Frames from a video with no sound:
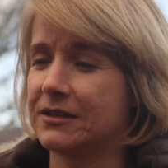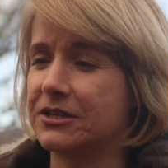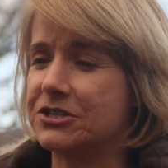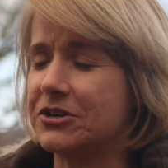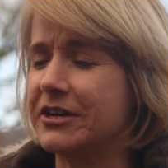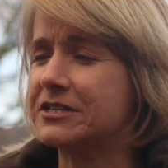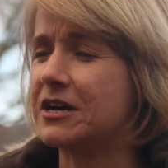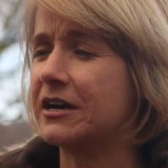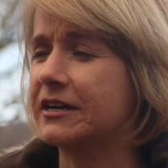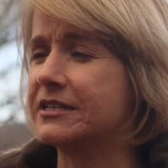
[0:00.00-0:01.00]
The Turning
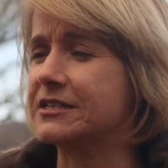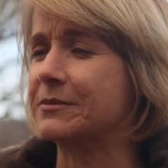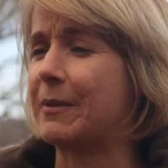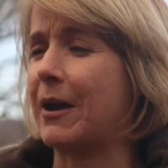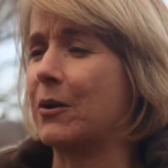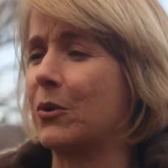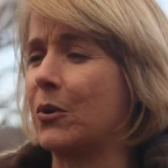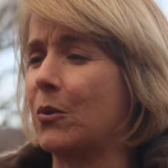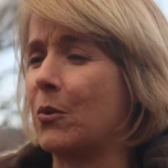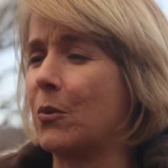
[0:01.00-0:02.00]
Tide is about
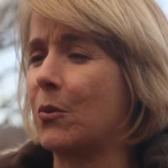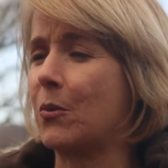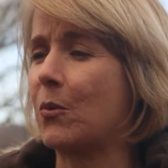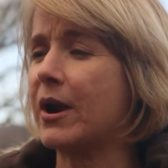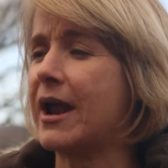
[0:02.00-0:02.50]
what